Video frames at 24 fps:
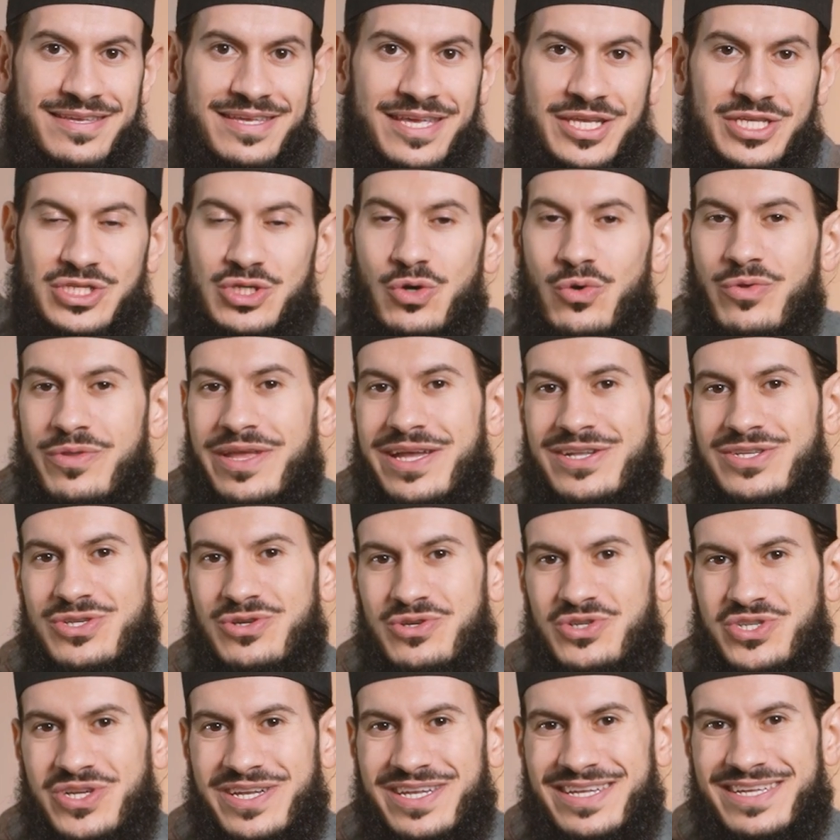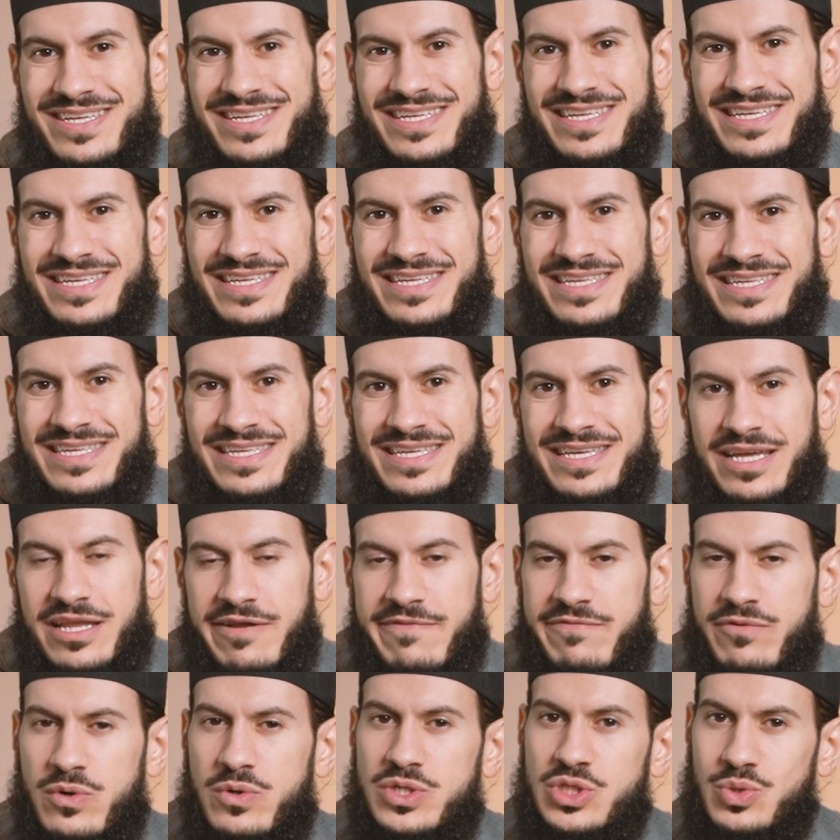He's told enter Jannah. And
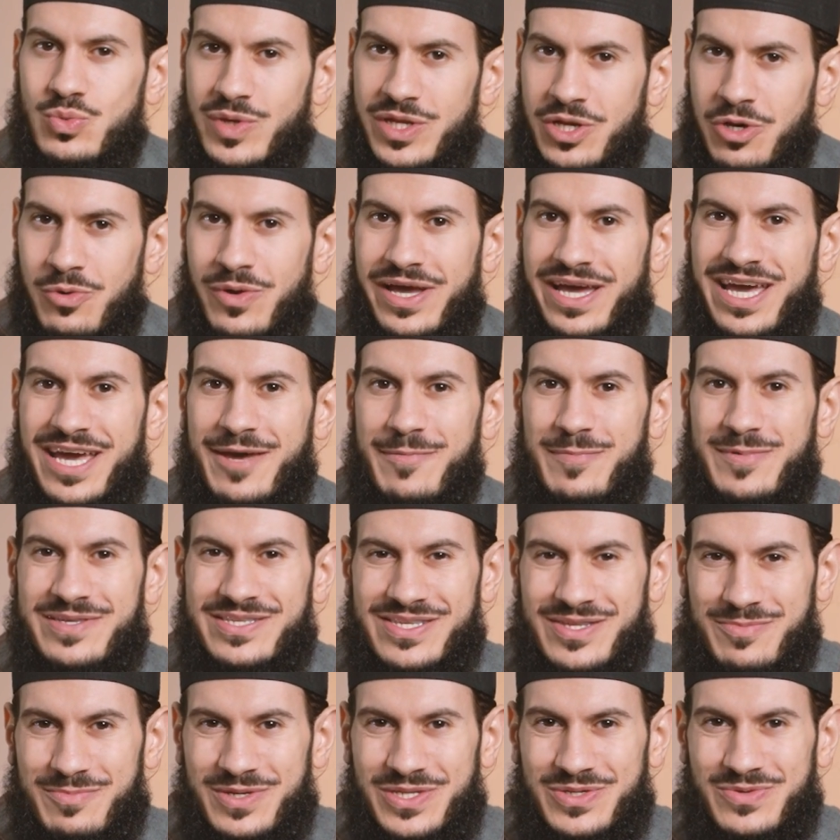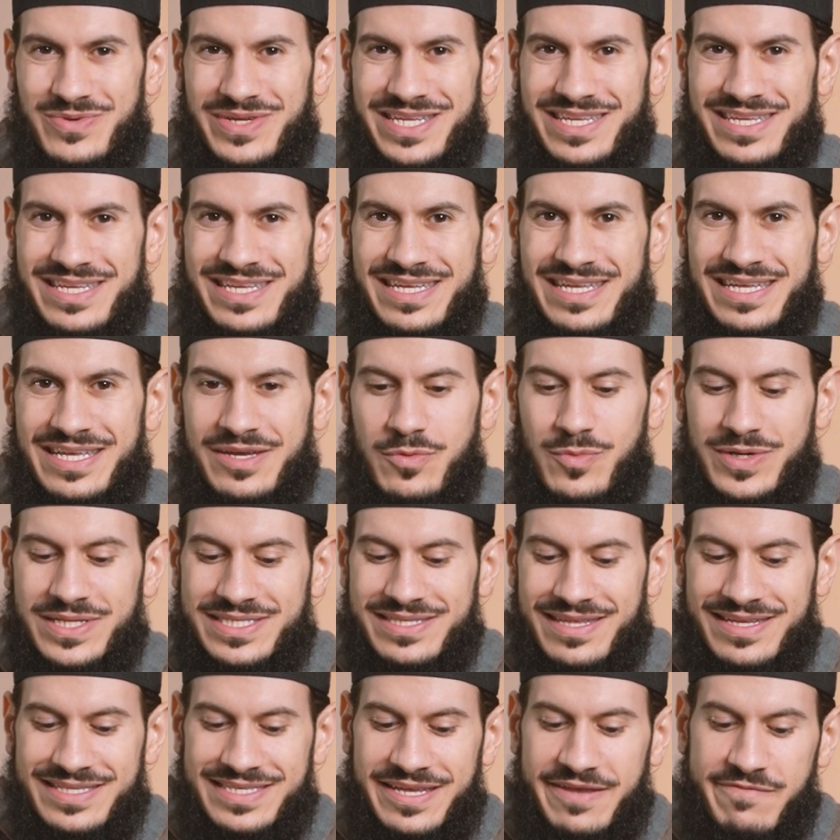of course, we know what happens in between.
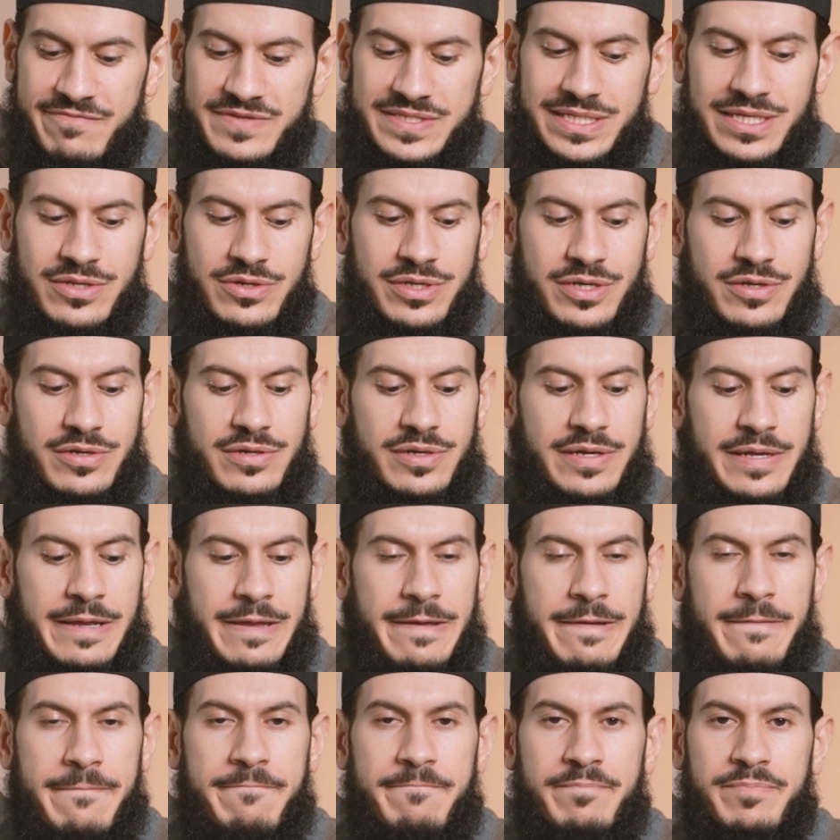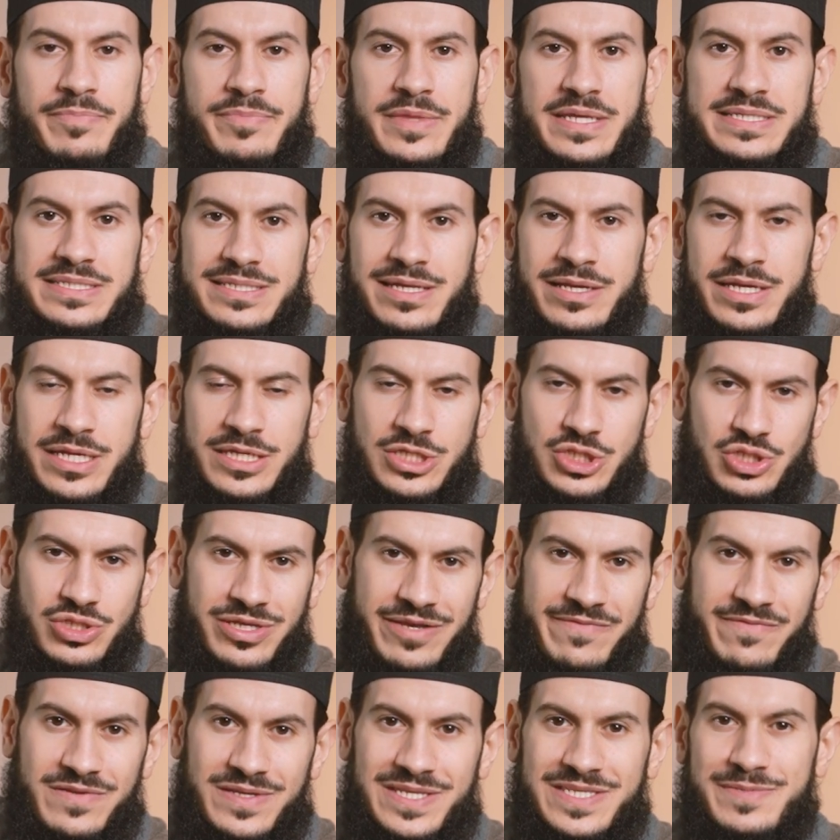What's the tafsir here? The sudden
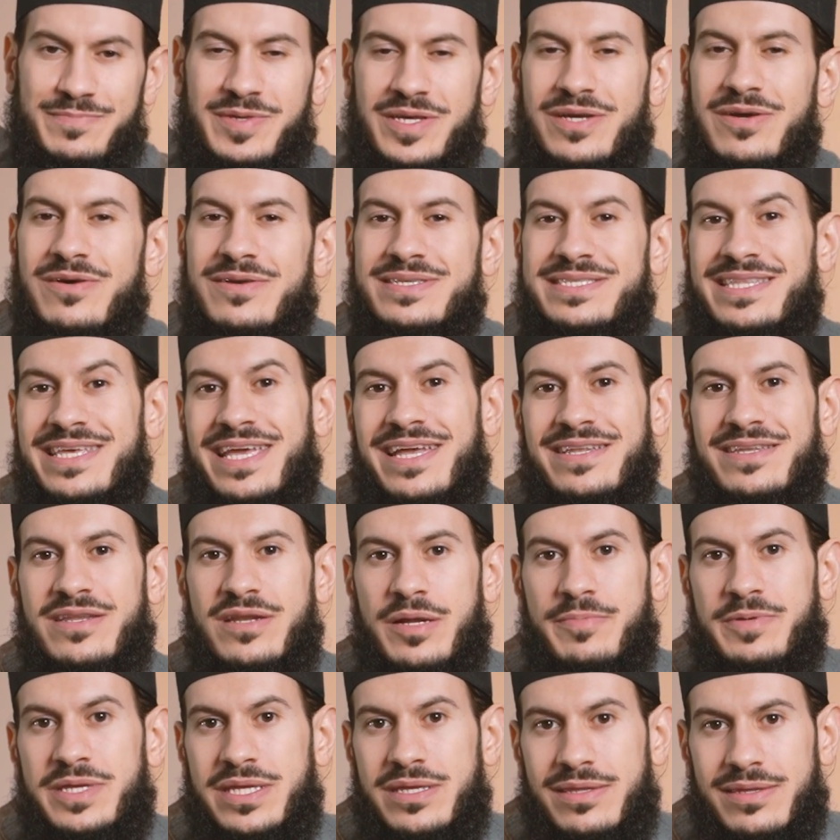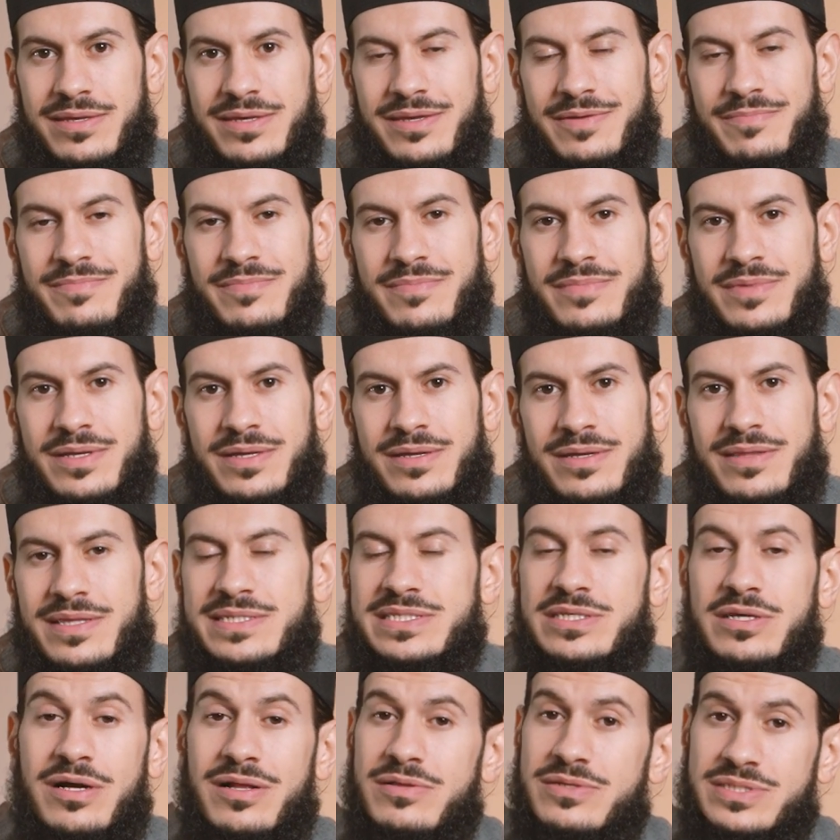shift is because they ended up killing him. And the
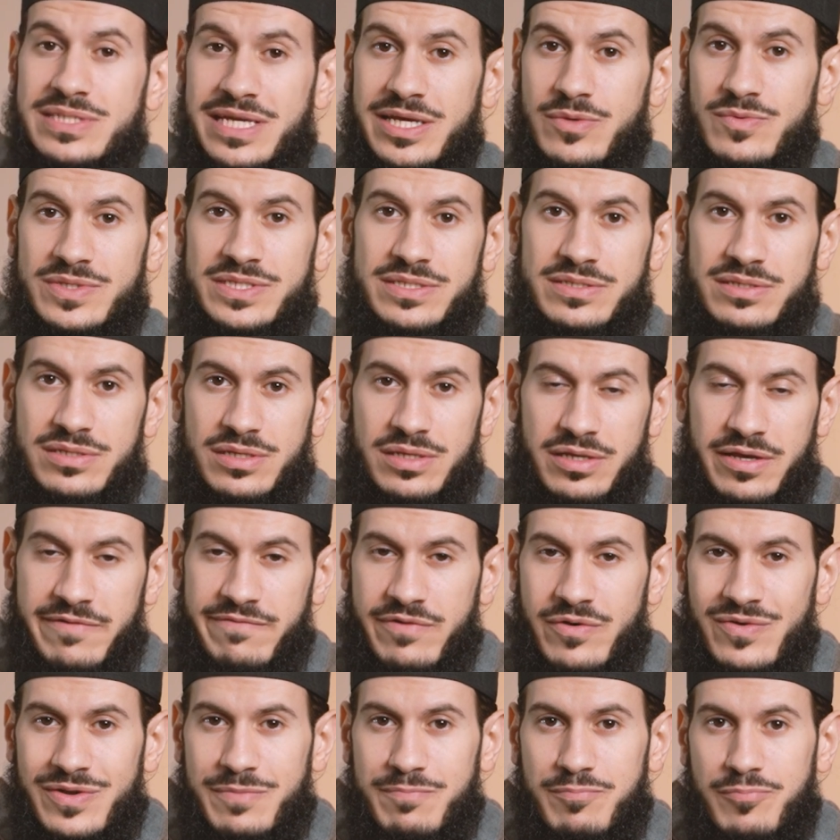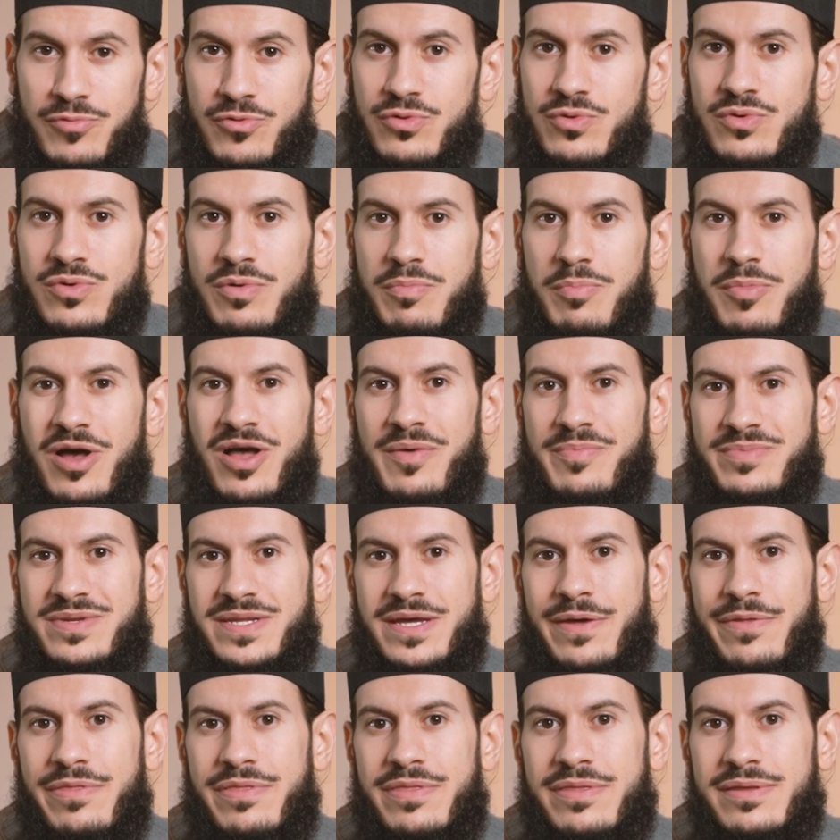scholars say it was a very brutal mob
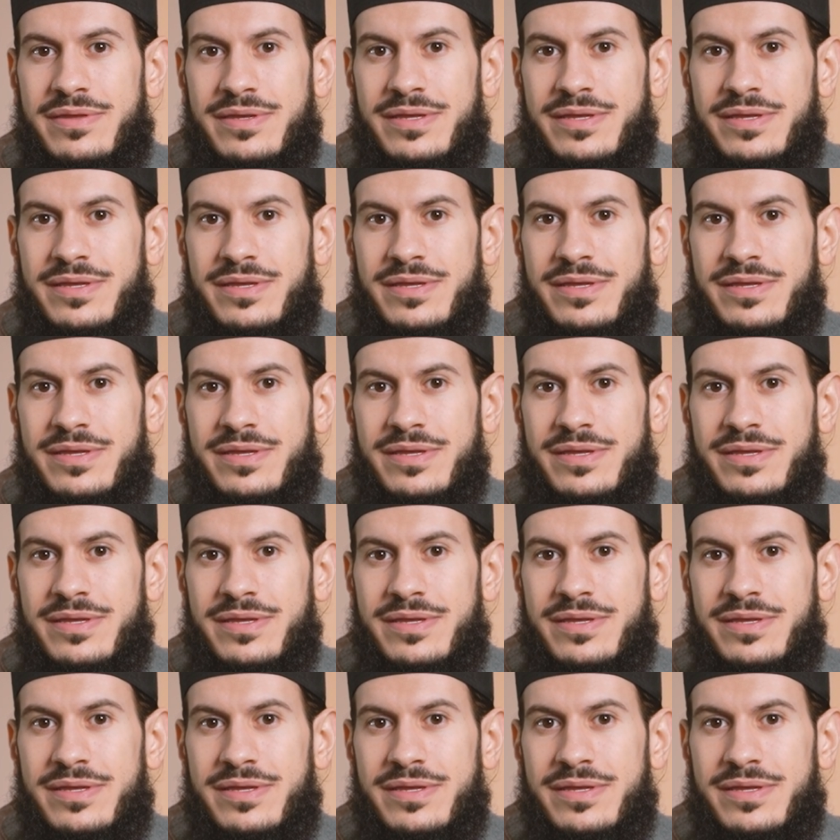death.